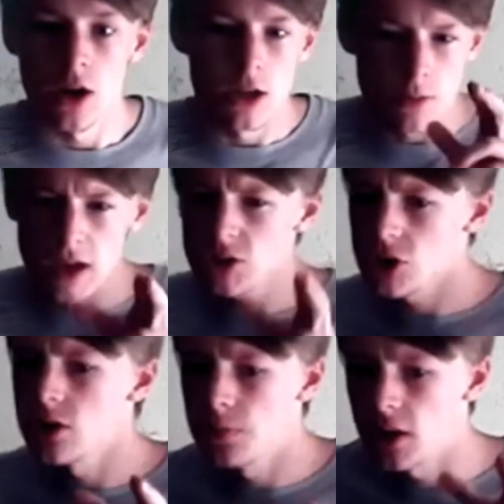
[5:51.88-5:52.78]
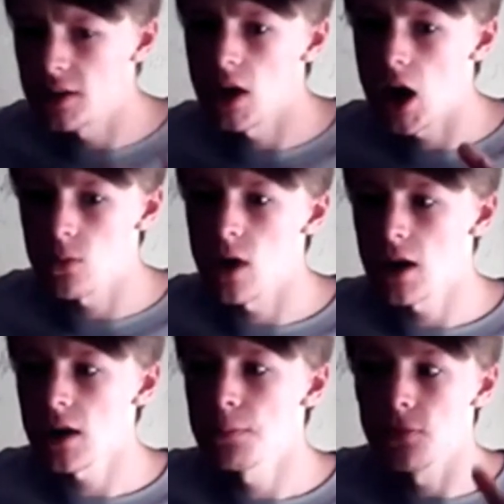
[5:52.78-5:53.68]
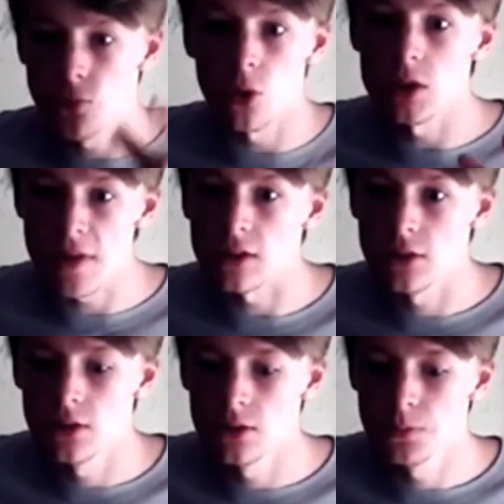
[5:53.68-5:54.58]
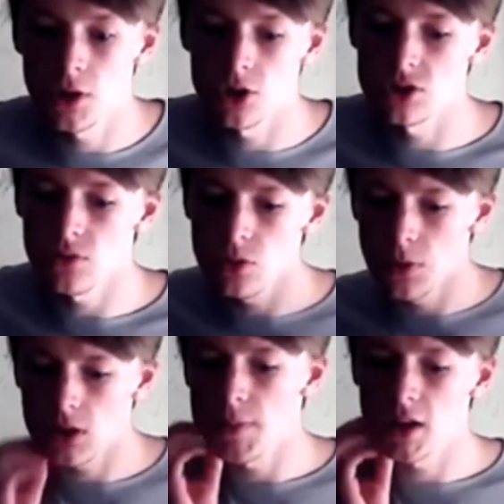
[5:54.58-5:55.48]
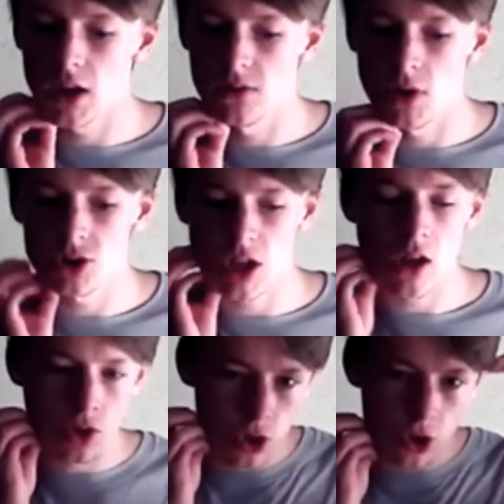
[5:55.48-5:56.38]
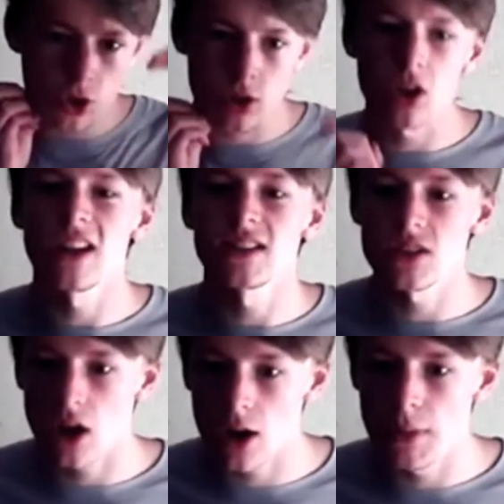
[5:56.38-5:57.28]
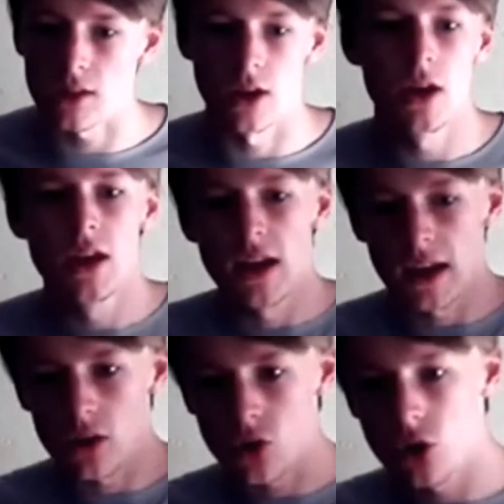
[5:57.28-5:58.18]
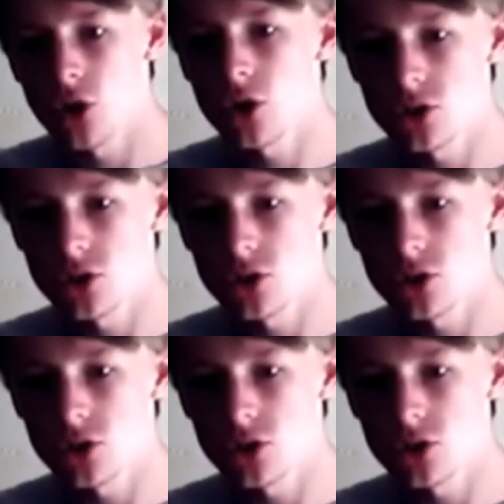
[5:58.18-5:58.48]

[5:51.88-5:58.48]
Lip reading: You make sure you put in the hot water before the milk. Because if you put the milk in first, that'll cool down, unless it's hot milk, it'll cool